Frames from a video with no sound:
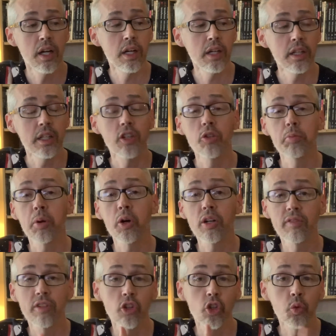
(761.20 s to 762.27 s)
It is part of
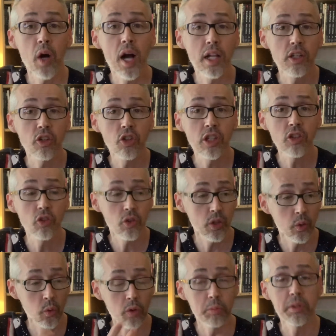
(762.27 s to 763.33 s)
a duology, so there
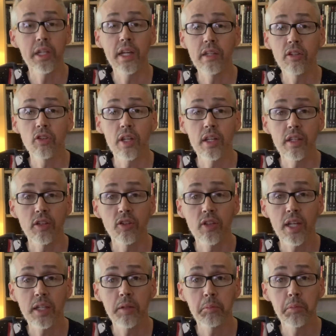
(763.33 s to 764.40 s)
will be a
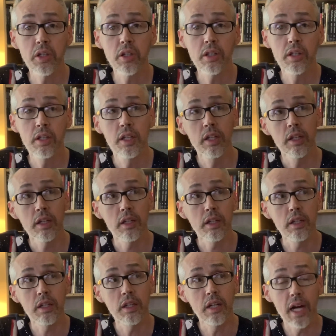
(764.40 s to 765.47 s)
second book.
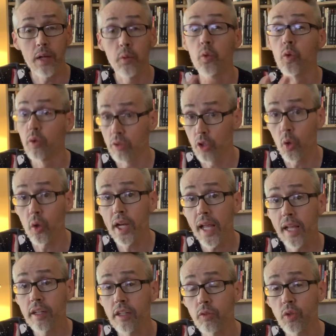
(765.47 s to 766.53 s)
I will go ahead
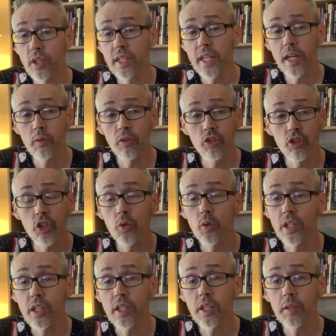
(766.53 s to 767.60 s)
and read that one too when
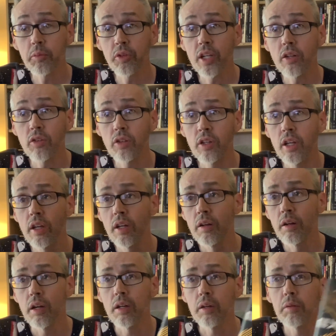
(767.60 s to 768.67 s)
it comes out.
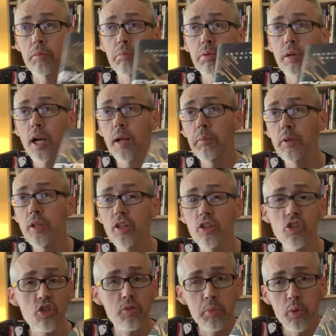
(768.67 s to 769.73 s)
Probably
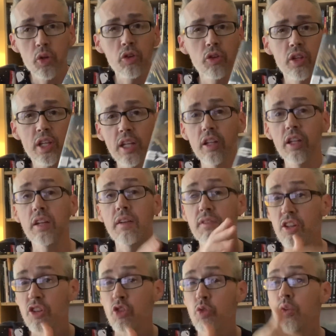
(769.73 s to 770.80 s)
spoil the ending of
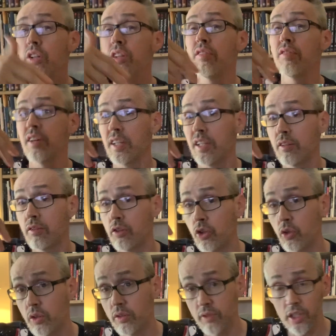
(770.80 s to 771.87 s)
this one if I
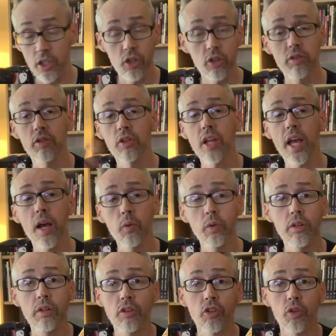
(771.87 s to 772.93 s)
do a video for that
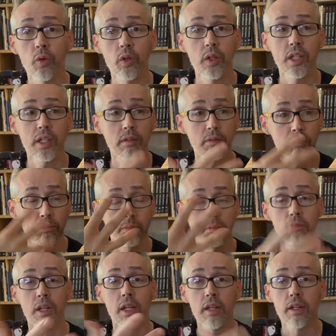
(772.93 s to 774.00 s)
one, so we can
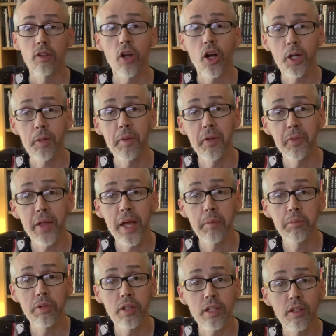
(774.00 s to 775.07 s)
talk about that
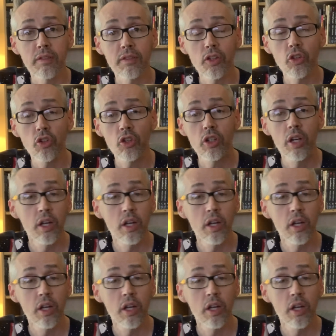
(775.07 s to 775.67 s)
book in the future.